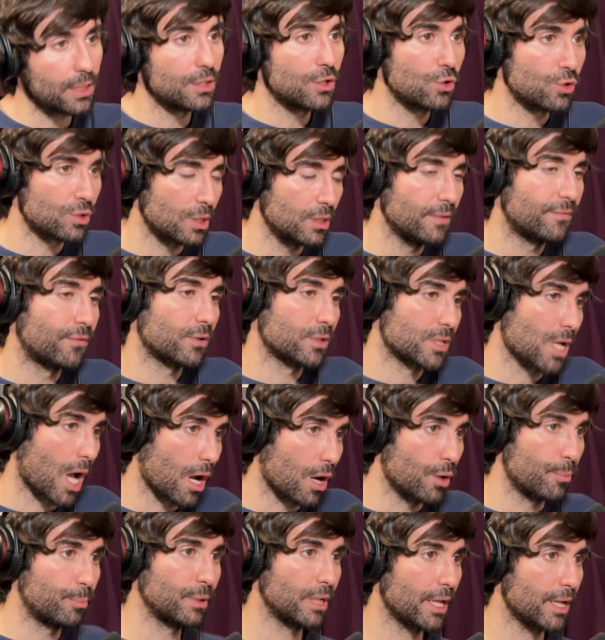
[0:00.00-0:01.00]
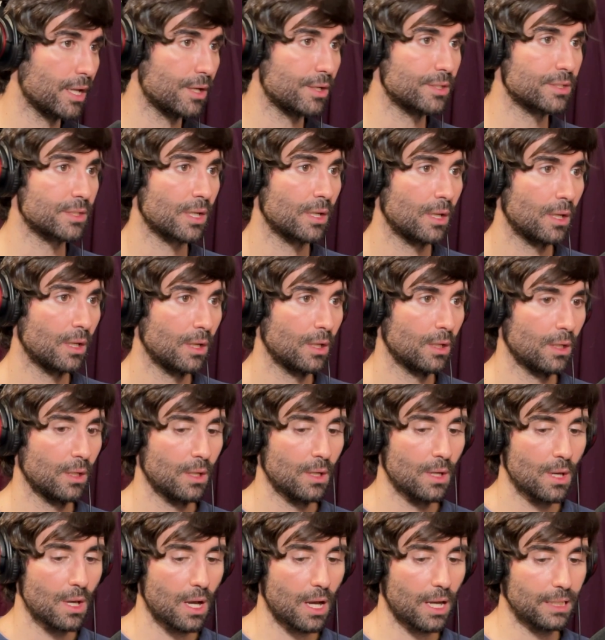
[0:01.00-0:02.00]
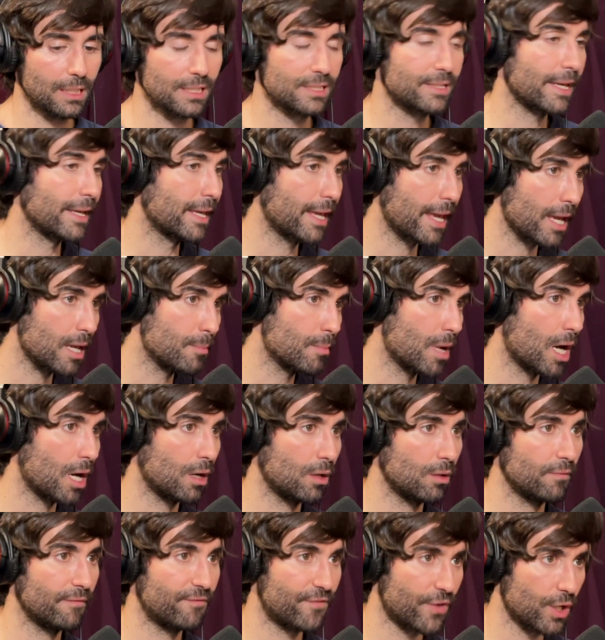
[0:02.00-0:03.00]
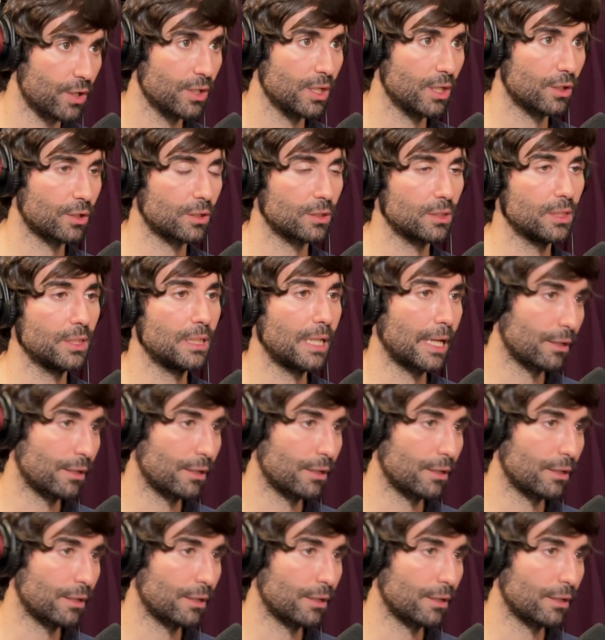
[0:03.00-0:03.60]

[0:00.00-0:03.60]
usually for soccer players, unless they came out very early, like